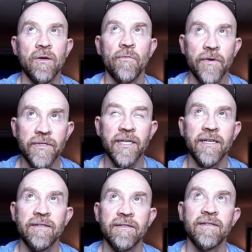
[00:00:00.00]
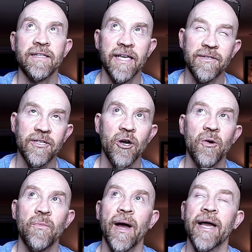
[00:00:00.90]
15 years ago,
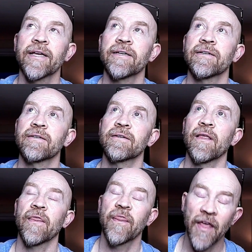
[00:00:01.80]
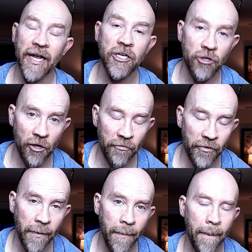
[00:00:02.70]
my then
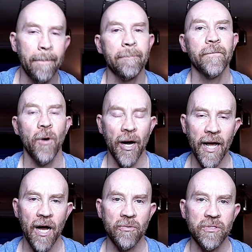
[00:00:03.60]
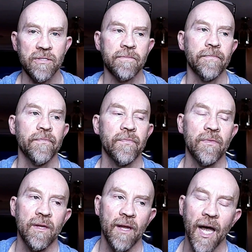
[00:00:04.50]
girlfriend bought a house.
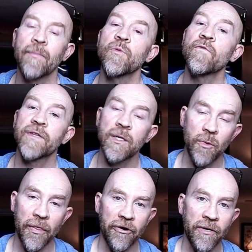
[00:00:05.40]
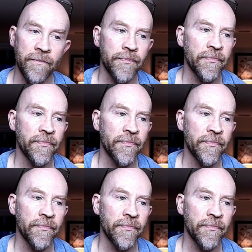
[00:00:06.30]
I moved in with her.